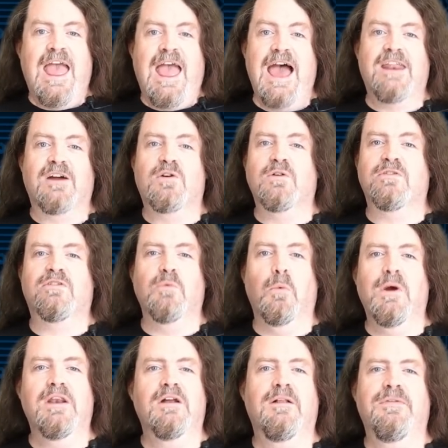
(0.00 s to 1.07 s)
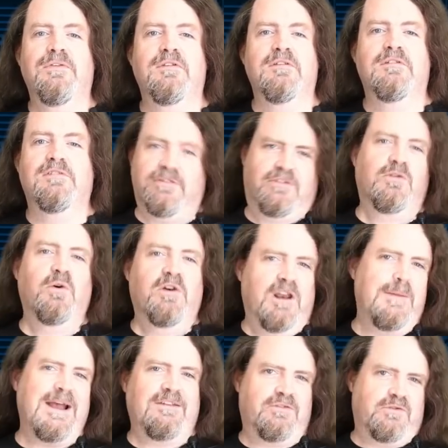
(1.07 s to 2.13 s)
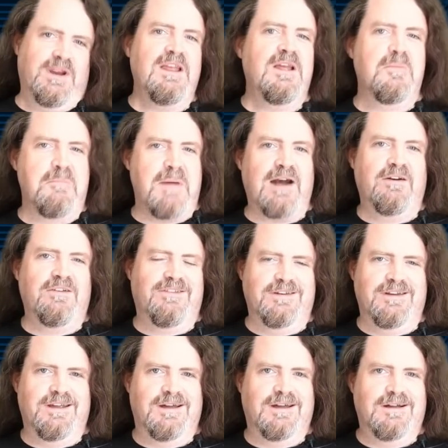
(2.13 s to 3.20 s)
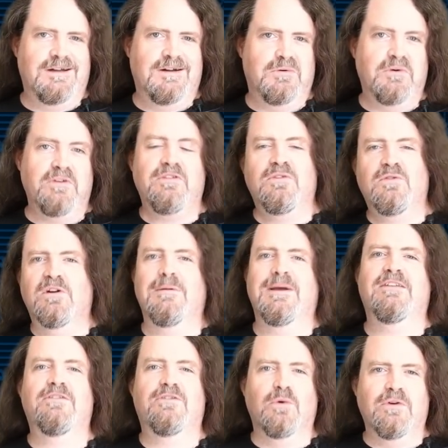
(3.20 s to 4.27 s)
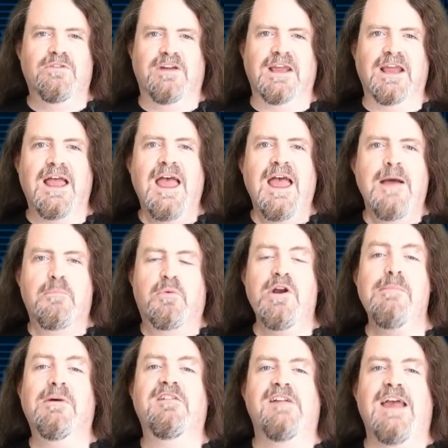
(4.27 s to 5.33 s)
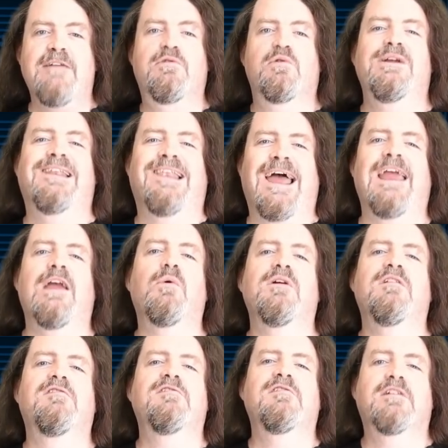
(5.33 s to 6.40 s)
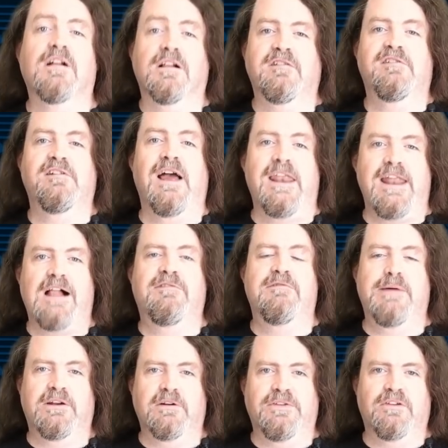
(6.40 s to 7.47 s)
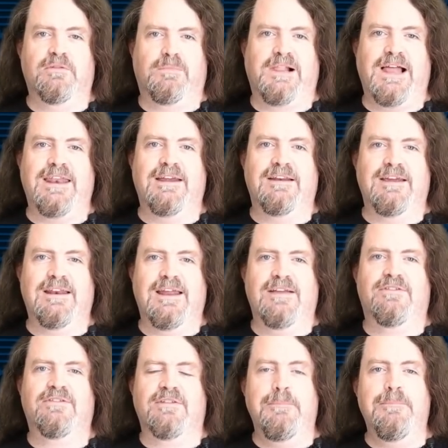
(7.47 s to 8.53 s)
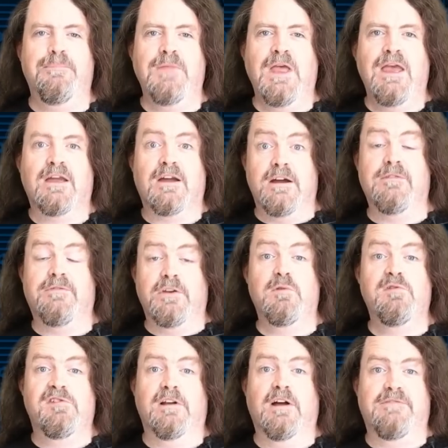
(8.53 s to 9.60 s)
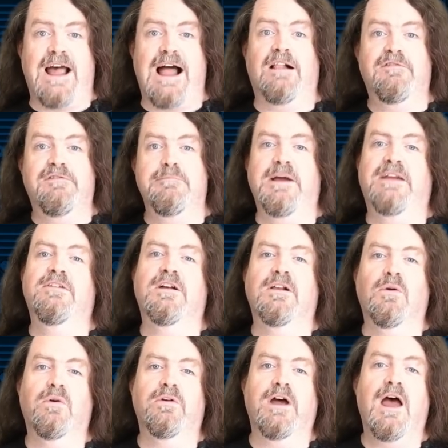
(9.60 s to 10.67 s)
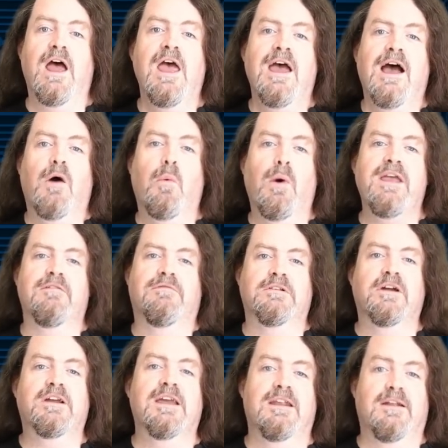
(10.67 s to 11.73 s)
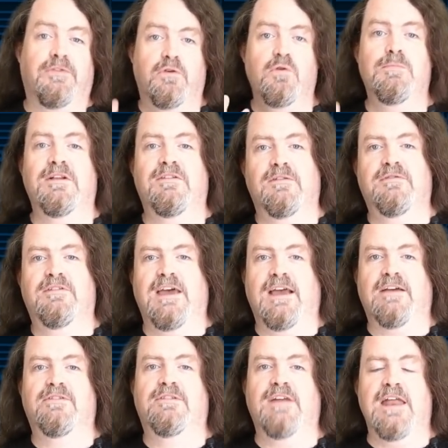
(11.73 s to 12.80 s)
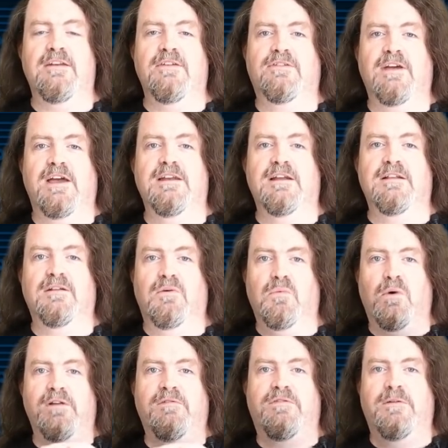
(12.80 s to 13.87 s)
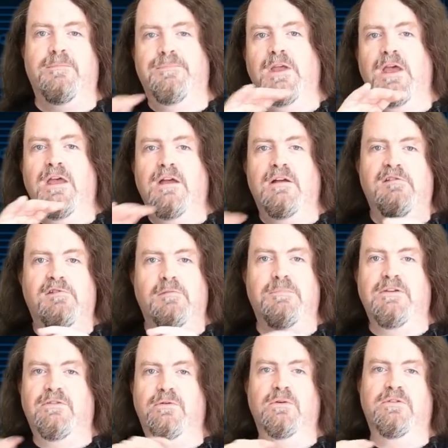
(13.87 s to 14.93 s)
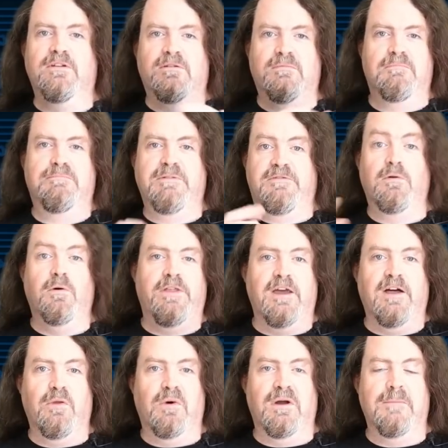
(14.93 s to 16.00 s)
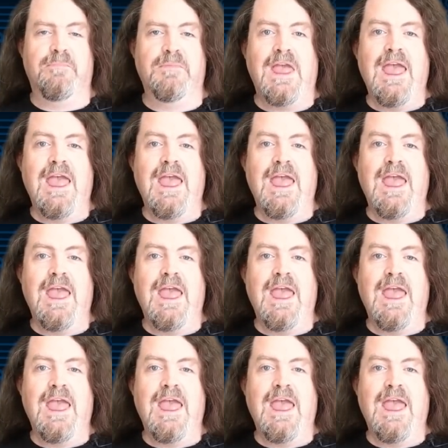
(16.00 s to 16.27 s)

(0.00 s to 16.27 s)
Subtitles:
And of course, we're not just talking about string comparison here. We're also talking about sorting. Pretty much every language, culture, and alphabet on this planet, it has some kind of notion of alphabetical order, a way of looking at two bits of text and deciding that one of them should be sorted before the other one.